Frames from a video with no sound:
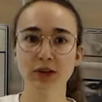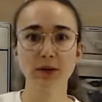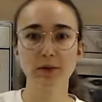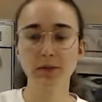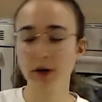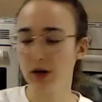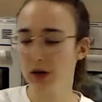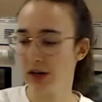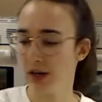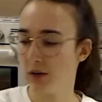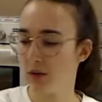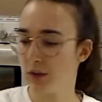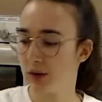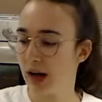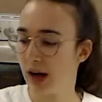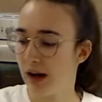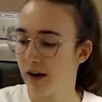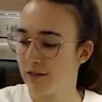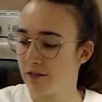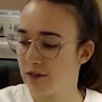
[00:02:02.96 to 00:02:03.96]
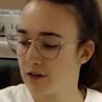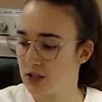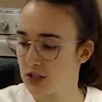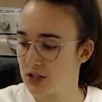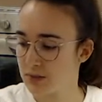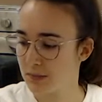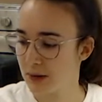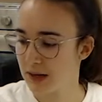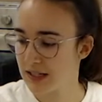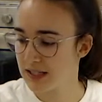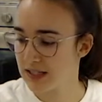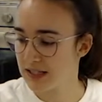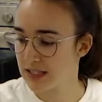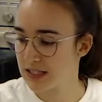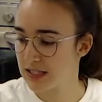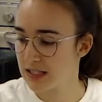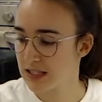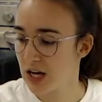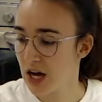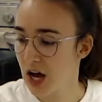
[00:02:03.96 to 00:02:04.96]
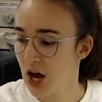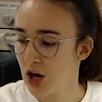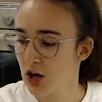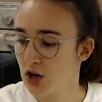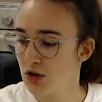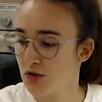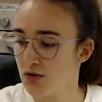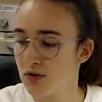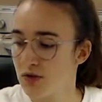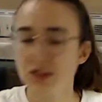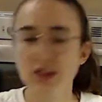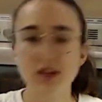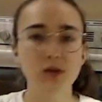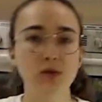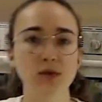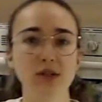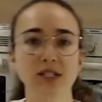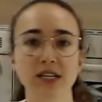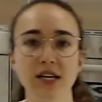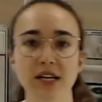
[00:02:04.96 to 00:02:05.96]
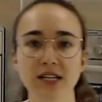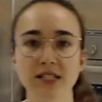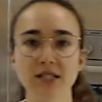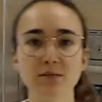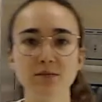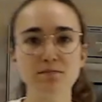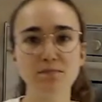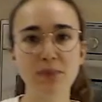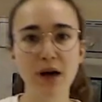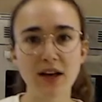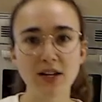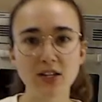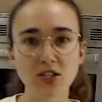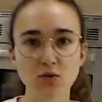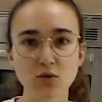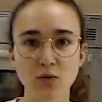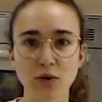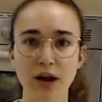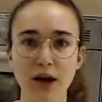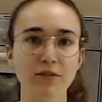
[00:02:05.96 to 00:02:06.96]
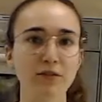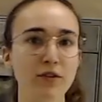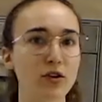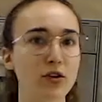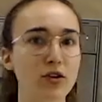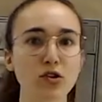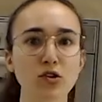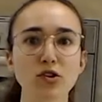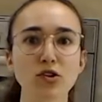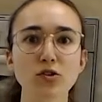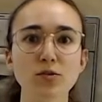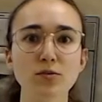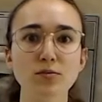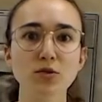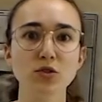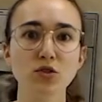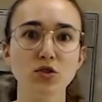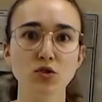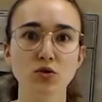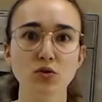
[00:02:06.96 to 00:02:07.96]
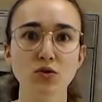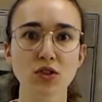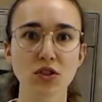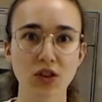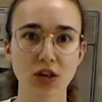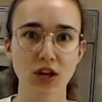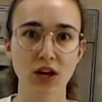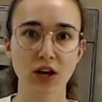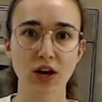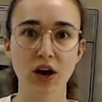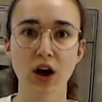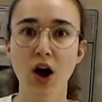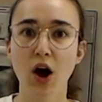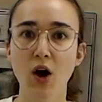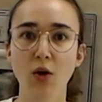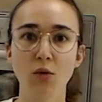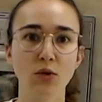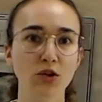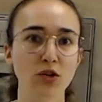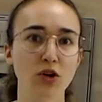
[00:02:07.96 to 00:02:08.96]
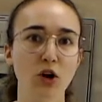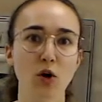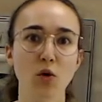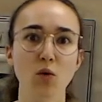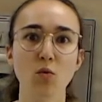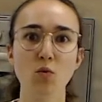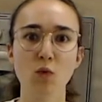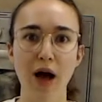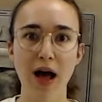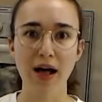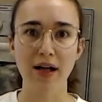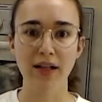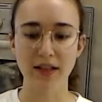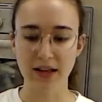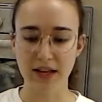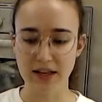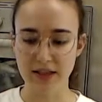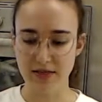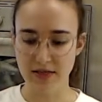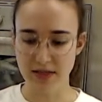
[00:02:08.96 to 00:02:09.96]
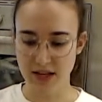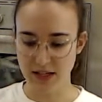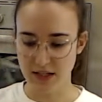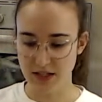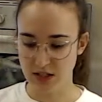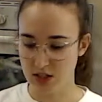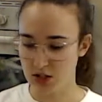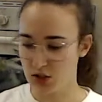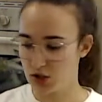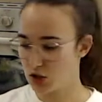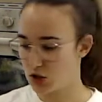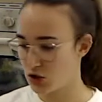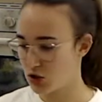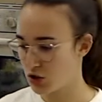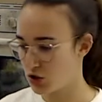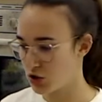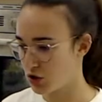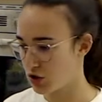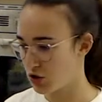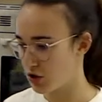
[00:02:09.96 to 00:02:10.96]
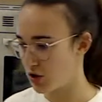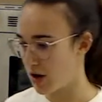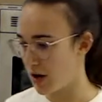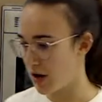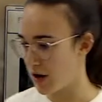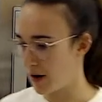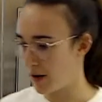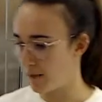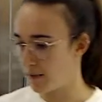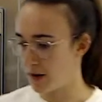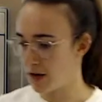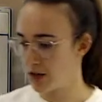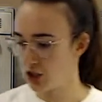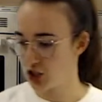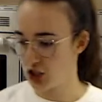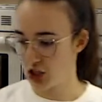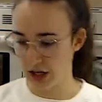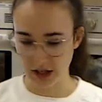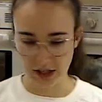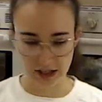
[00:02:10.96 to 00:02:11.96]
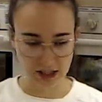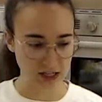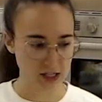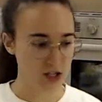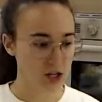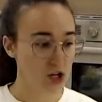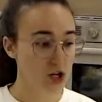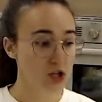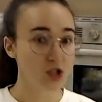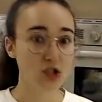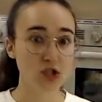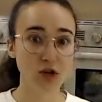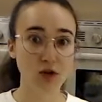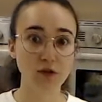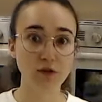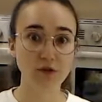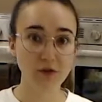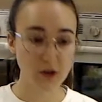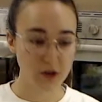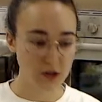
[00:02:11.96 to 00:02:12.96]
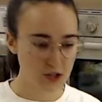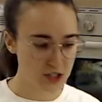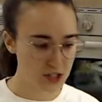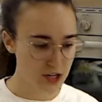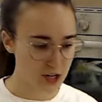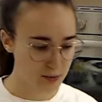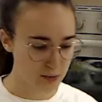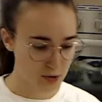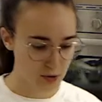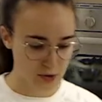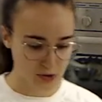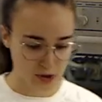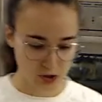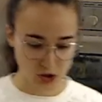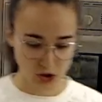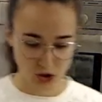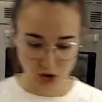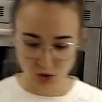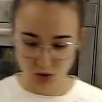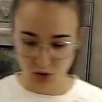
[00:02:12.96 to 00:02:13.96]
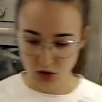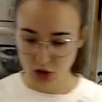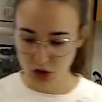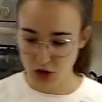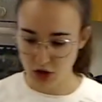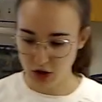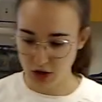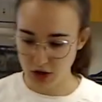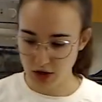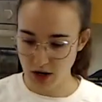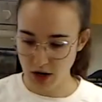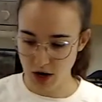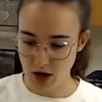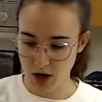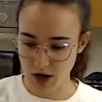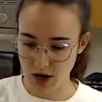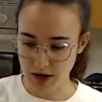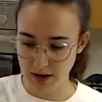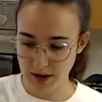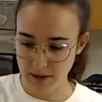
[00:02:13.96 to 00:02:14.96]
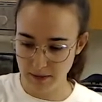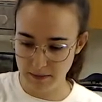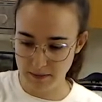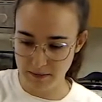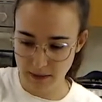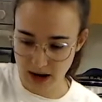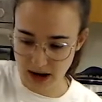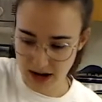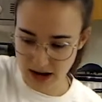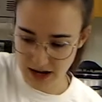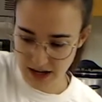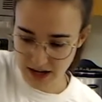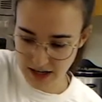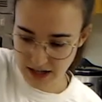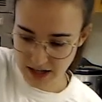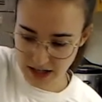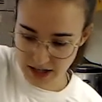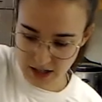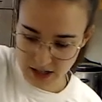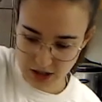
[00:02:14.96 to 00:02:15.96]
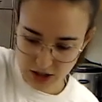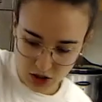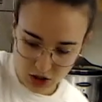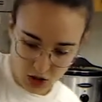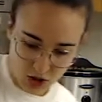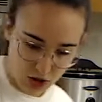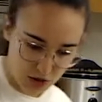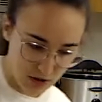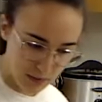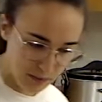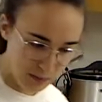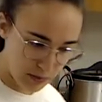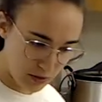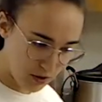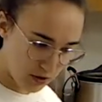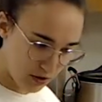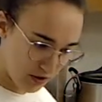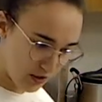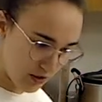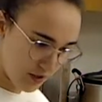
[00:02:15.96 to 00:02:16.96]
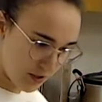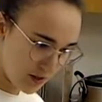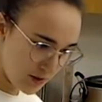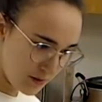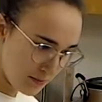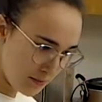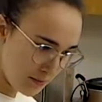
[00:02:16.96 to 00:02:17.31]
to put in whatever spices you think would taste best, whatever herbs you think would go well in this chili. So first I'm going to turn on my burner.